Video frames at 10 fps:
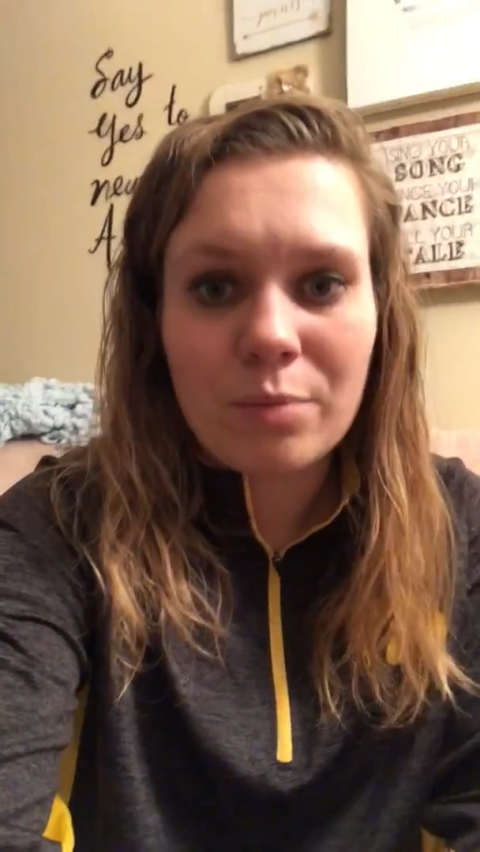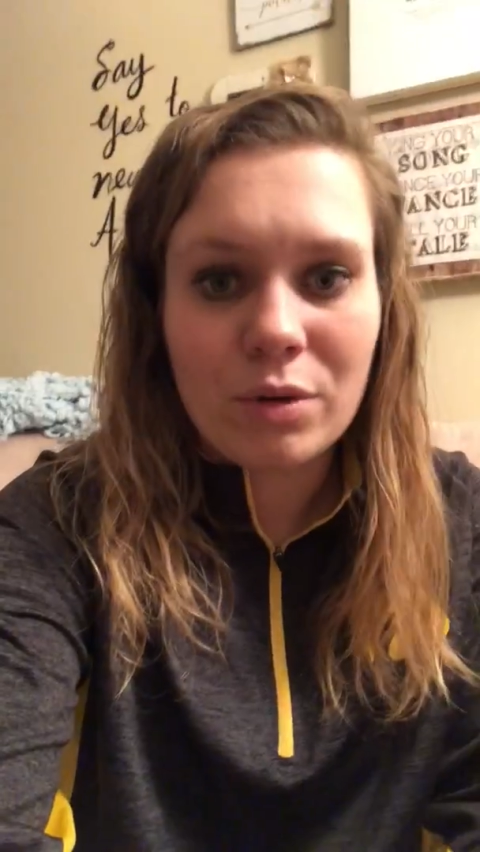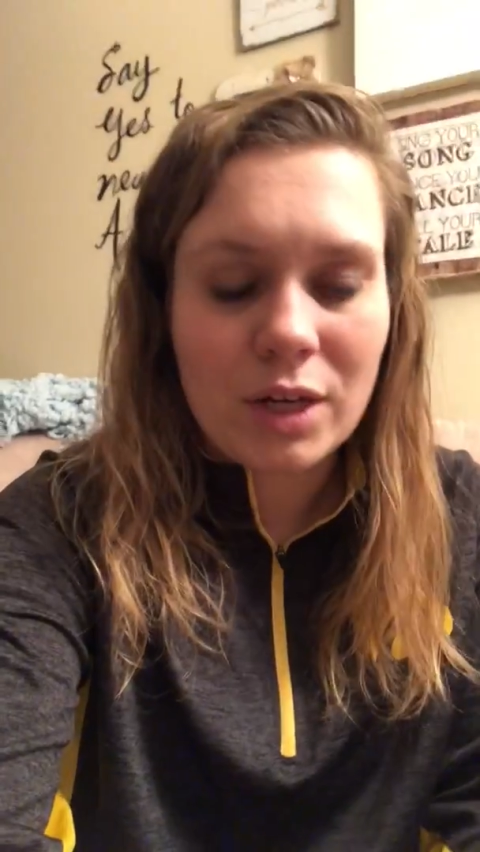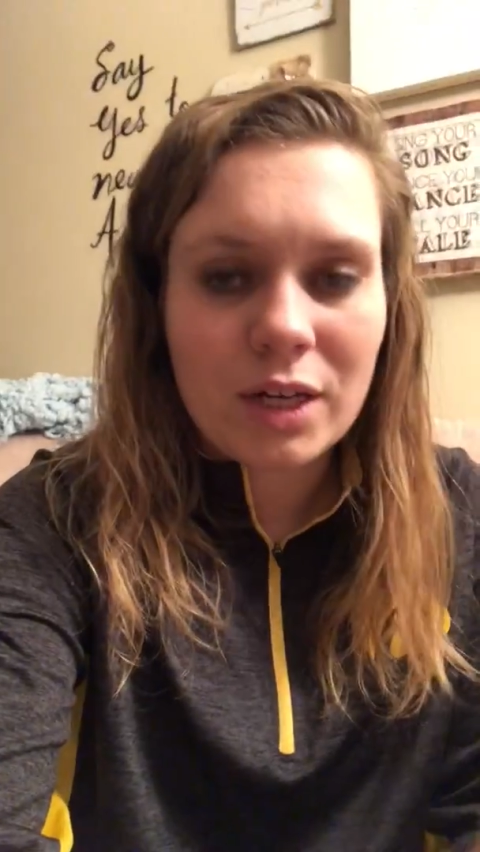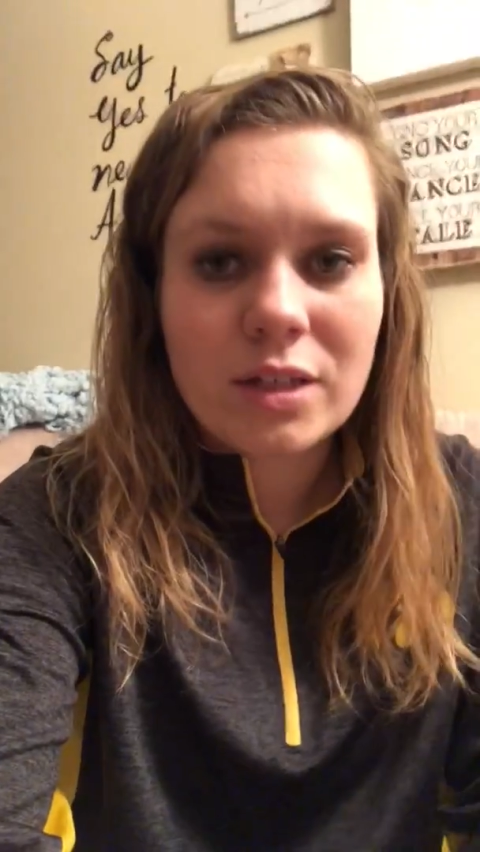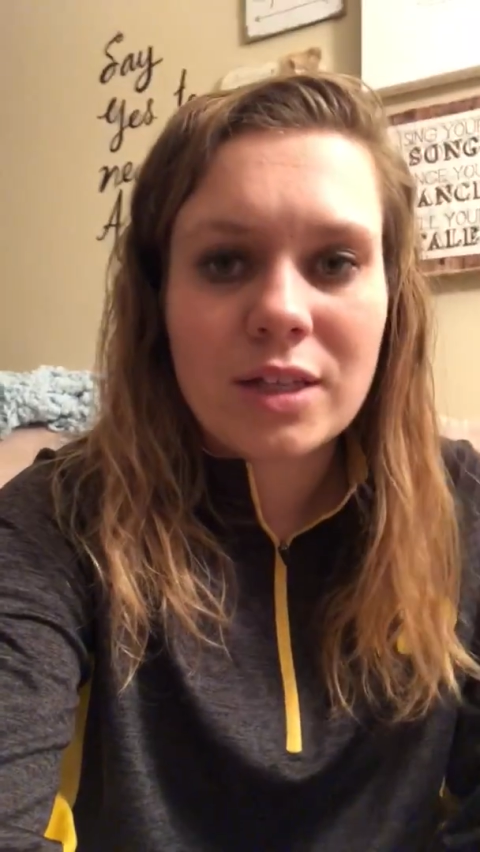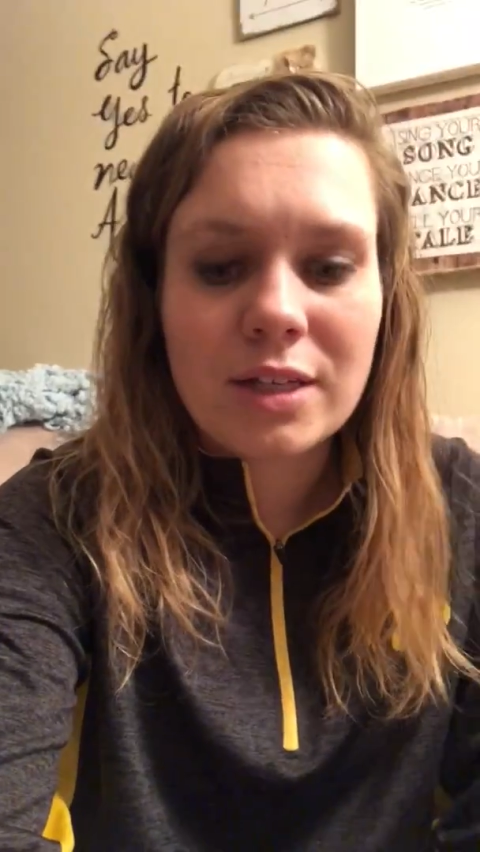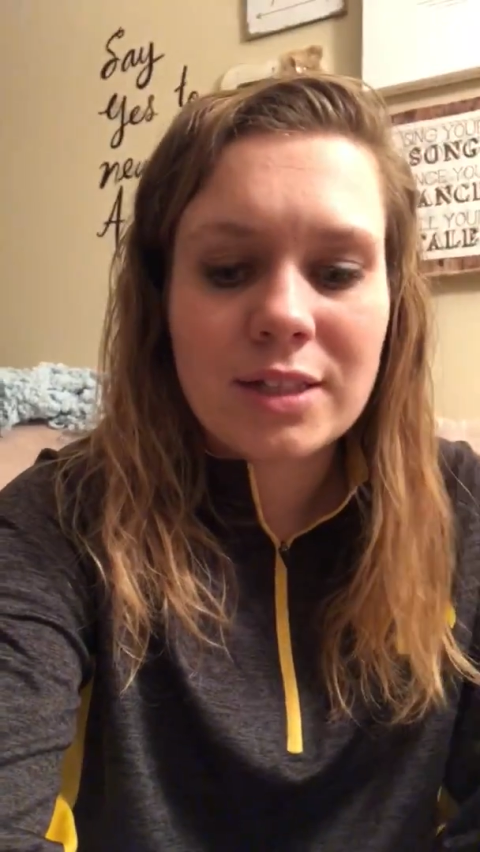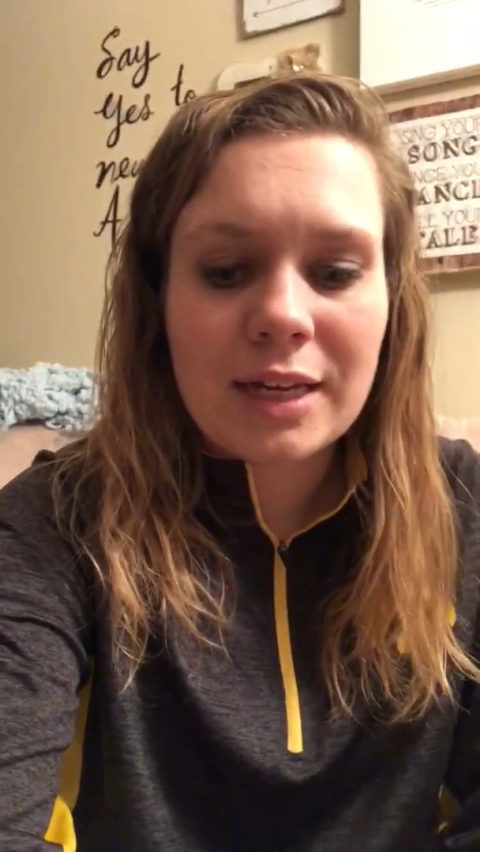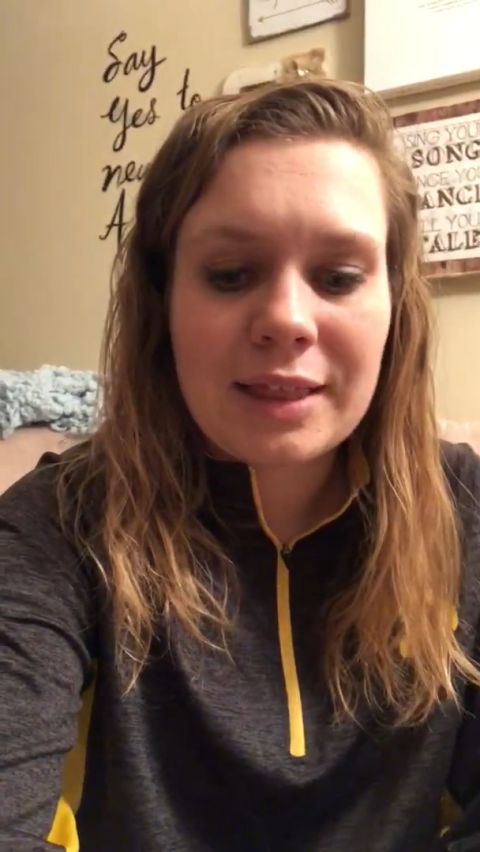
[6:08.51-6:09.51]
book,
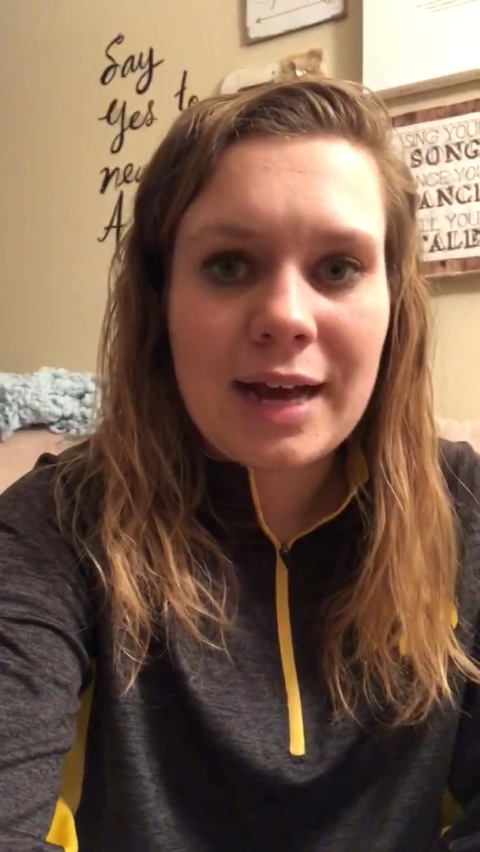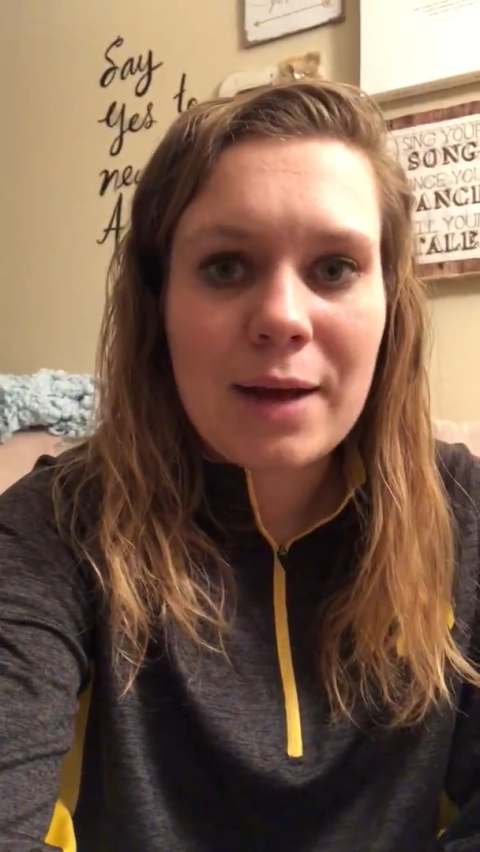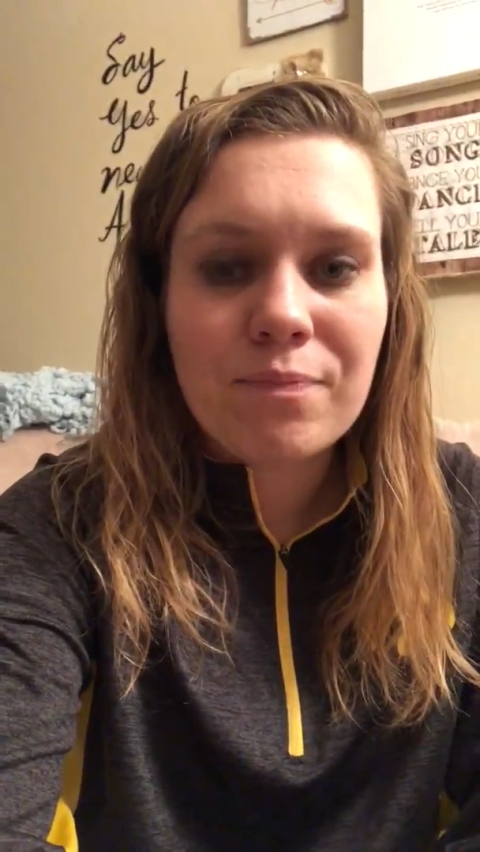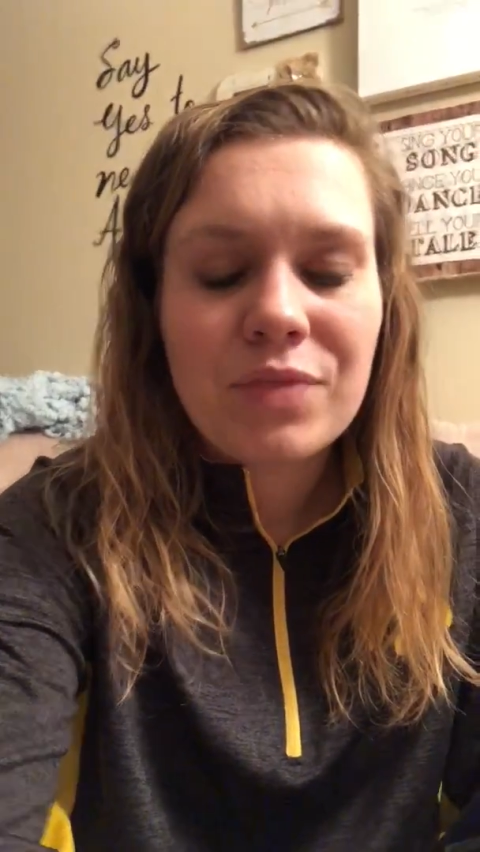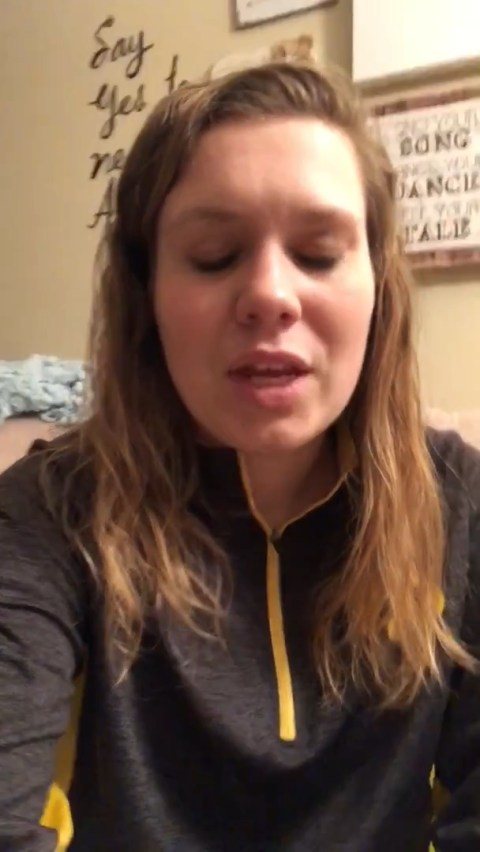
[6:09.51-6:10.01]
things like that.